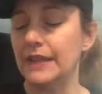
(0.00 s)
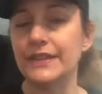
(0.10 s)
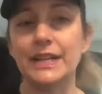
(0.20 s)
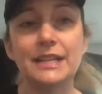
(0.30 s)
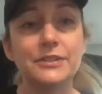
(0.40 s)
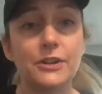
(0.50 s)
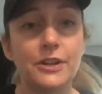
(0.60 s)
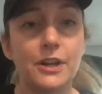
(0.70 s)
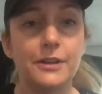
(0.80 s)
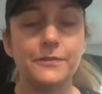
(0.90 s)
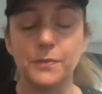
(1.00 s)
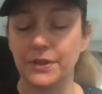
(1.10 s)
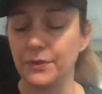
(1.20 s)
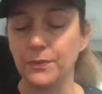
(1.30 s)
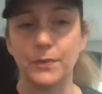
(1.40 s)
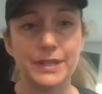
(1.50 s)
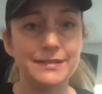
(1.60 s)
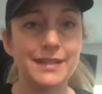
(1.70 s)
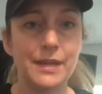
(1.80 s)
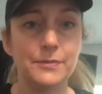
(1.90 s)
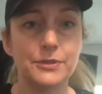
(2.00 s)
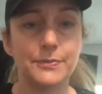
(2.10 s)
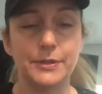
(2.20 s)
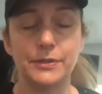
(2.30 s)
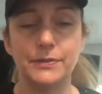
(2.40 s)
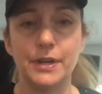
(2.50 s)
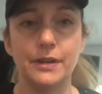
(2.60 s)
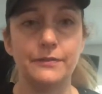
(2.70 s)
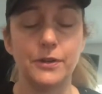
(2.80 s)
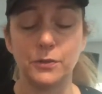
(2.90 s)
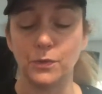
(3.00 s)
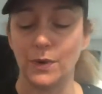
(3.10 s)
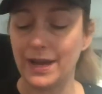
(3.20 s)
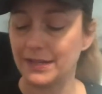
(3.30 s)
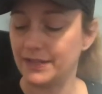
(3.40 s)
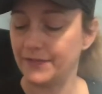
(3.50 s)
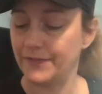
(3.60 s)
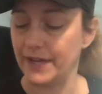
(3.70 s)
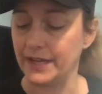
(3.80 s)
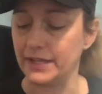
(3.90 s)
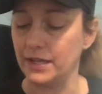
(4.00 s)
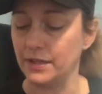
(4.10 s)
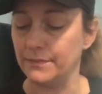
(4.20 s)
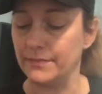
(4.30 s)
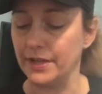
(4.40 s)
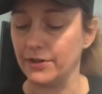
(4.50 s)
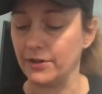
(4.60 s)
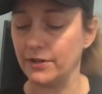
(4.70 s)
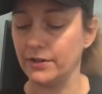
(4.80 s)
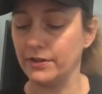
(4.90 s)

Then I start off with 1 tablespoon of grass-fed butter.